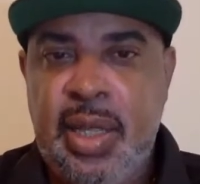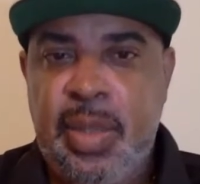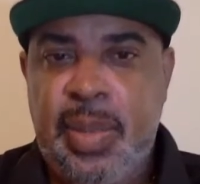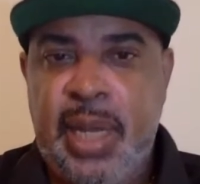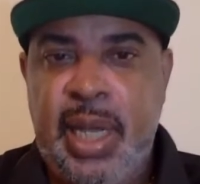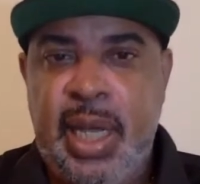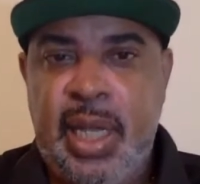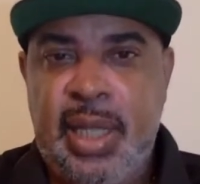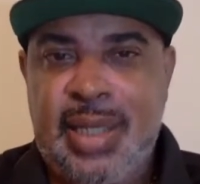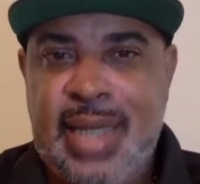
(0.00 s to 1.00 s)
They're
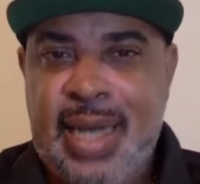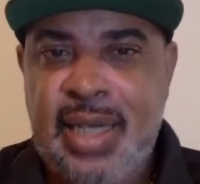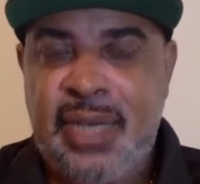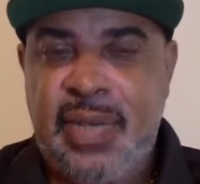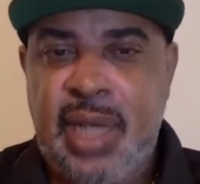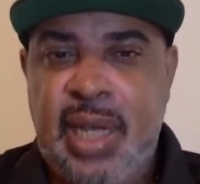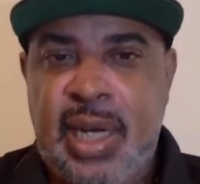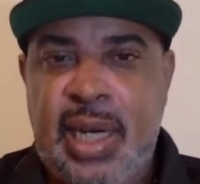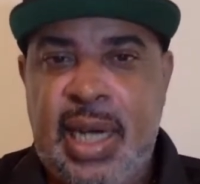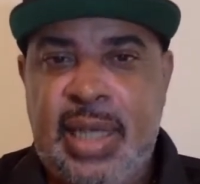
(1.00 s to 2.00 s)
playing on the Saturdays for the
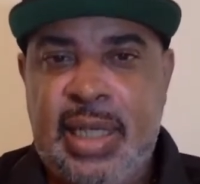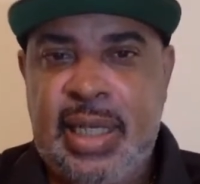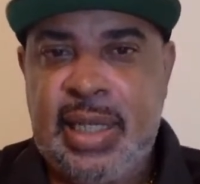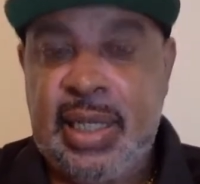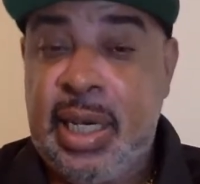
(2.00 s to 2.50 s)
under-19s,